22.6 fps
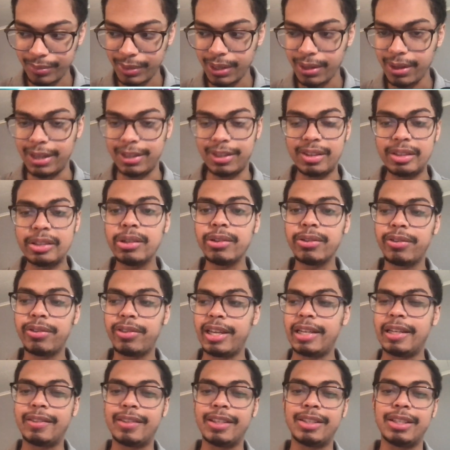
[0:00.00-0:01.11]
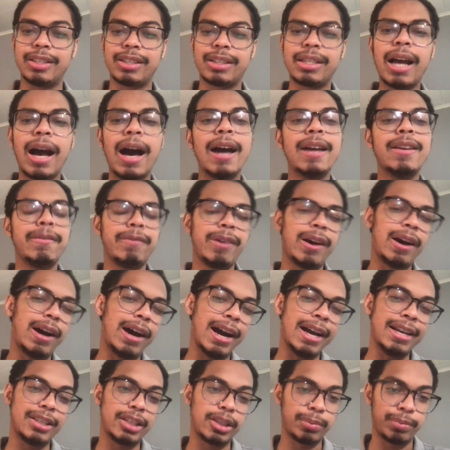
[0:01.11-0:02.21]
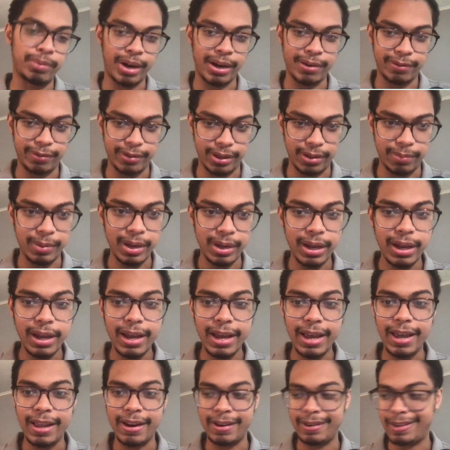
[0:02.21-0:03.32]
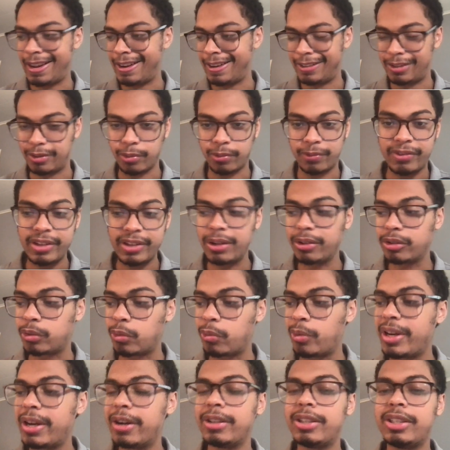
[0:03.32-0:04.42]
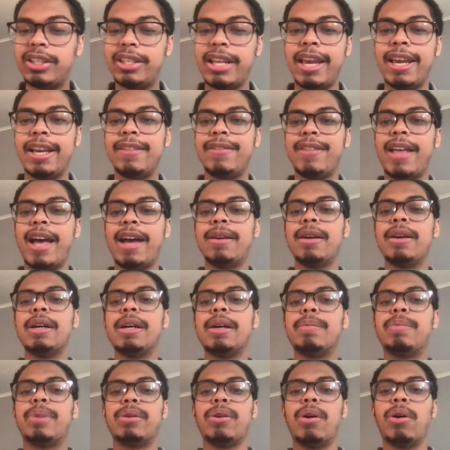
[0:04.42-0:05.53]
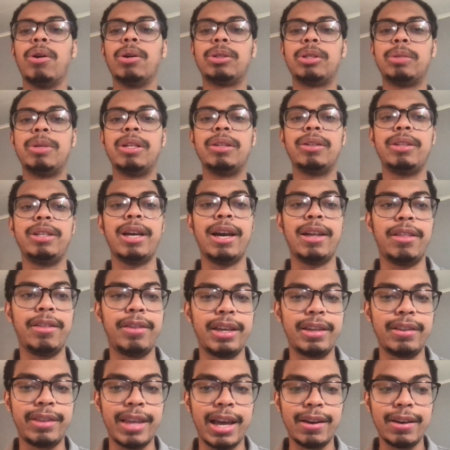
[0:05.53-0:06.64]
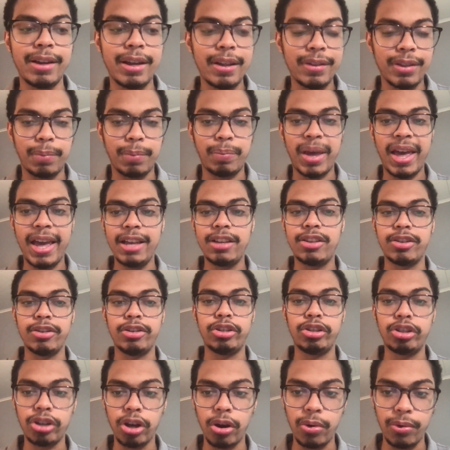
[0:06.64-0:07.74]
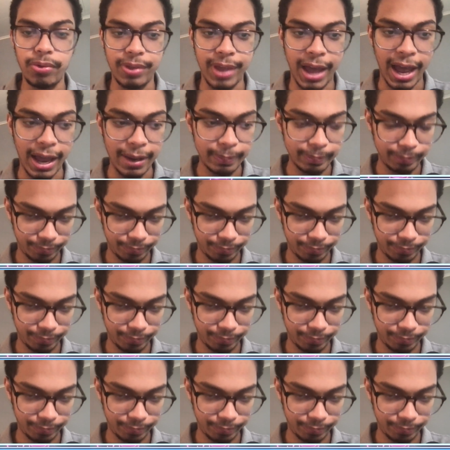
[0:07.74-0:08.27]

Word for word: I still think this is kind of a high spread for them. And it, and it feels weird saying that, but ultimately I think that the Pacers showed that